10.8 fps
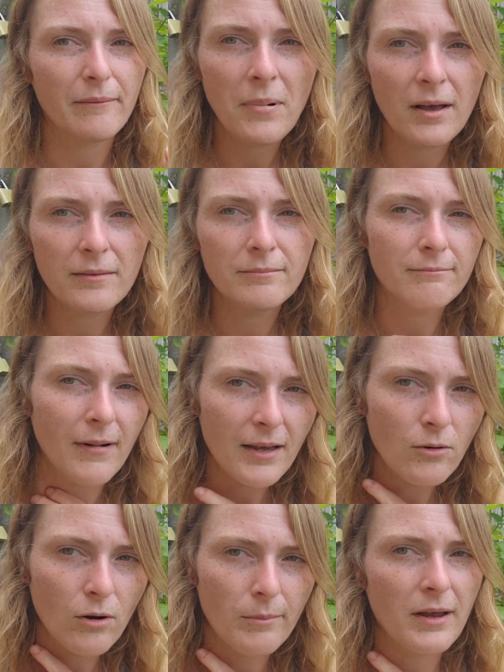But my
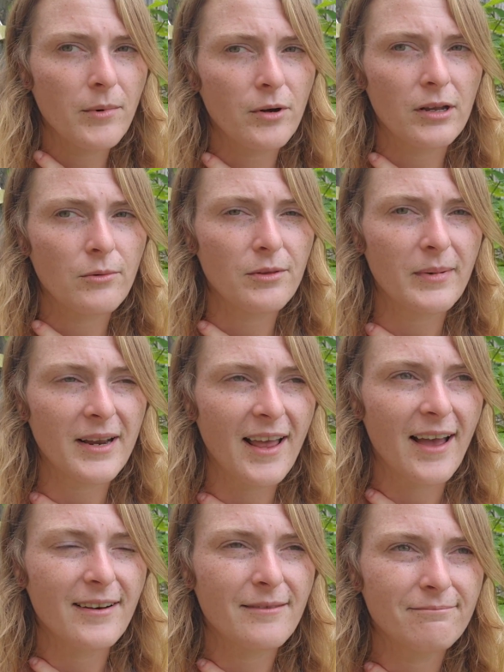core memory with my
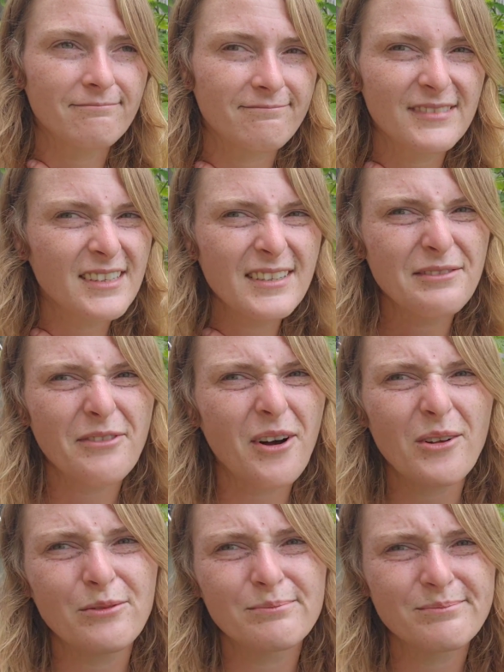dad didn't
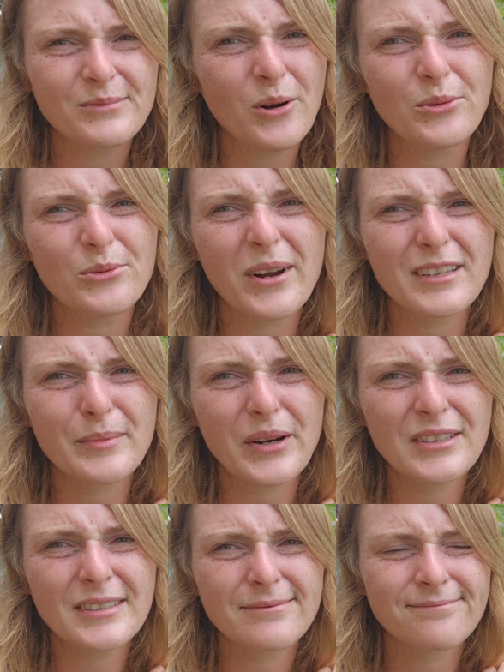involve golden raspberries.